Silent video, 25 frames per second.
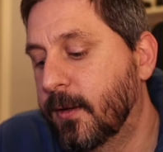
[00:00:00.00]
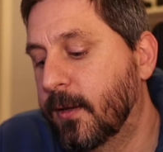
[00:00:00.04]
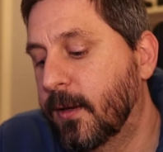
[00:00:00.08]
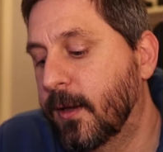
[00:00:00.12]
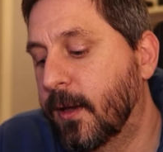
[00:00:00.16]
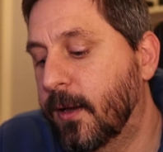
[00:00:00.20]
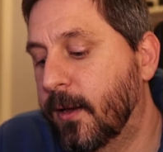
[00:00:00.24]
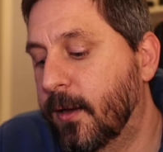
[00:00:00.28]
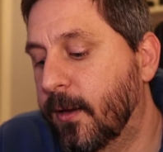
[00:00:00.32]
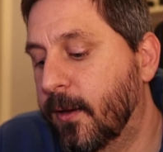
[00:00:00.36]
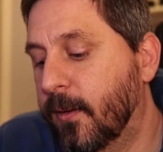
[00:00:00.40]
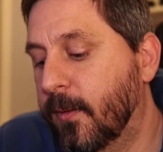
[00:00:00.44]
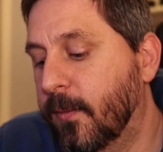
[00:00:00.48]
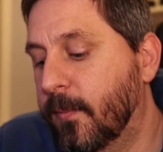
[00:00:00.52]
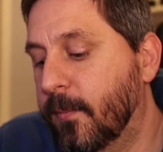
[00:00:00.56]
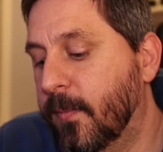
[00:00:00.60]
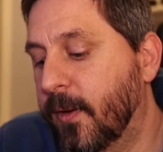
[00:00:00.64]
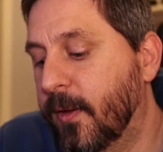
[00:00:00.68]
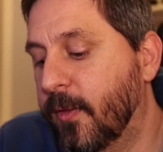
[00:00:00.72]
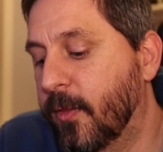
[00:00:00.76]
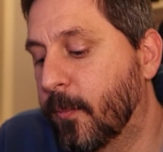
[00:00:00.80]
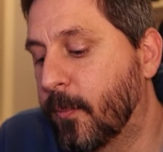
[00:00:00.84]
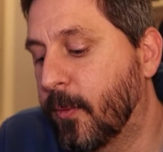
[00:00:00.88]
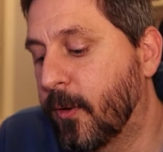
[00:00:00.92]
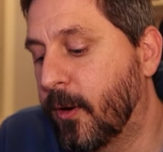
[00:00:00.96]

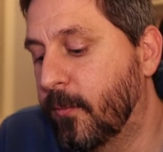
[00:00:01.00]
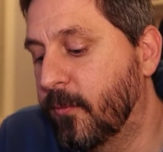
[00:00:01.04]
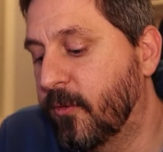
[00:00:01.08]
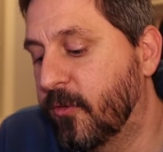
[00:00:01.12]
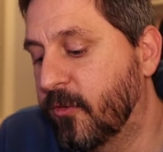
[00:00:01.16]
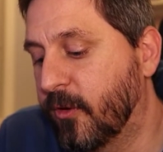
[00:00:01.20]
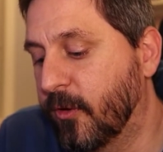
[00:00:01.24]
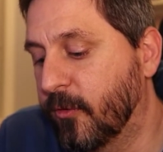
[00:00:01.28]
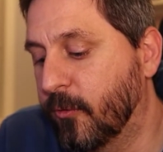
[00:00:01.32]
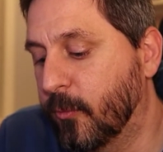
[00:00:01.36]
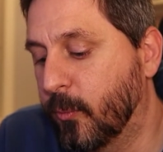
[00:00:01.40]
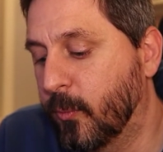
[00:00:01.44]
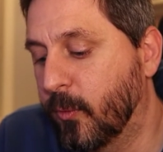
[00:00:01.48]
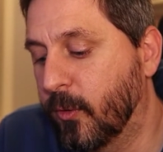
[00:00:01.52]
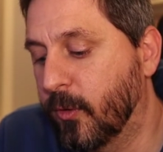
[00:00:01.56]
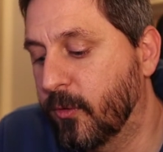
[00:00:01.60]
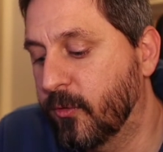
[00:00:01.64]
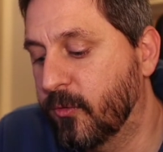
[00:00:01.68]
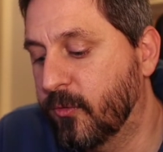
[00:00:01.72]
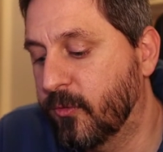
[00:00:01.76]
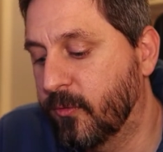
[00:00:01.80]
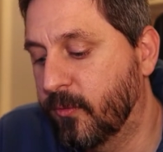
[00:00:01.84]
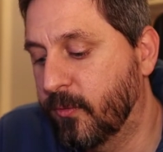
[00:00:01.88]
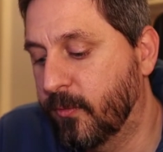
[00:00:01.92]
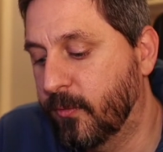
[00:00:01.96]
And the problem just gets
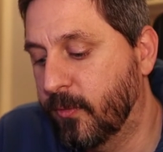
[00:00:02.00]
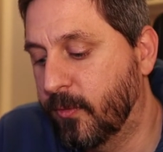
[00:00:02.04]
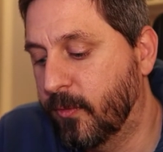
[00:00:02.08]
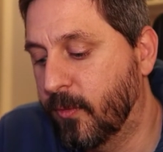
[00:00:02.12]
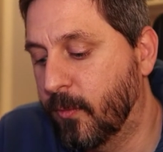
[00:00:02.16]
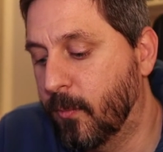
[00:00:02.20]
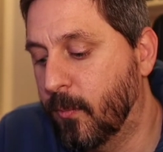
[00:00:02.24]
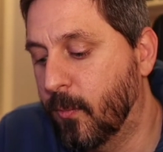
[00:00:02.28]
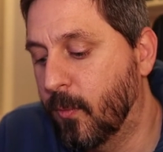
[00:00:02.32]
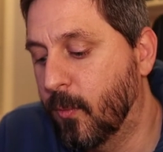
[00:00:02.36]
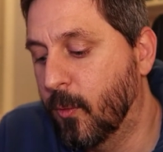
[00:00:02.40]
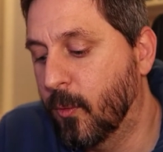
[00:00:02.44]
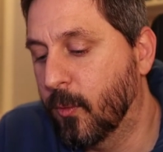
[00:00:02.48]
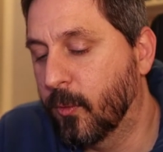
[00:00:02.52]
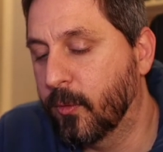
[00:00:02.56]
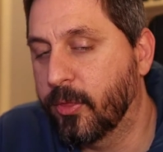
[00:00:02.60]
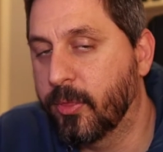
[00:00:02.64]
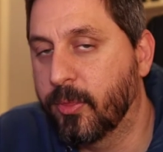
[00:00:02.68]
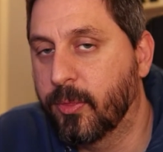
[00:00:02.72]
worse the more